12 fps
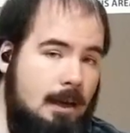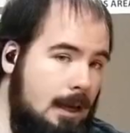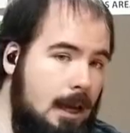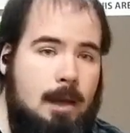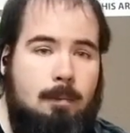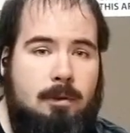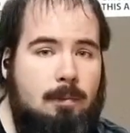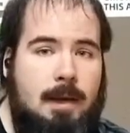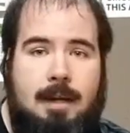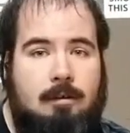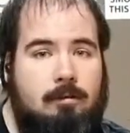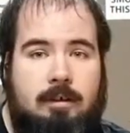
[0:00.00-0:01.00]
able to
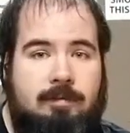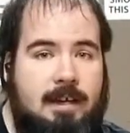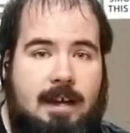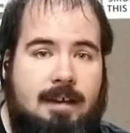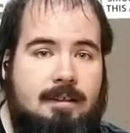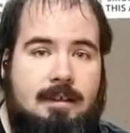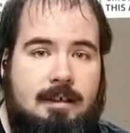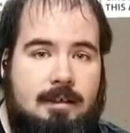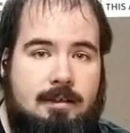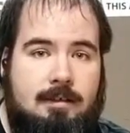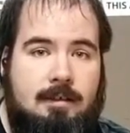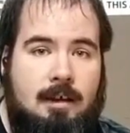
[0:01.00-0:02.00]
make a living at
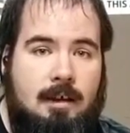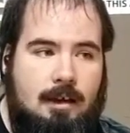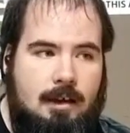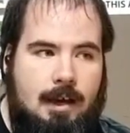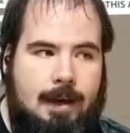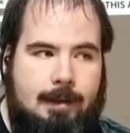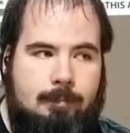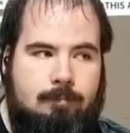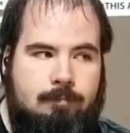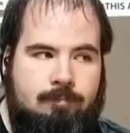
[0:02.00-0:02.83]
this. And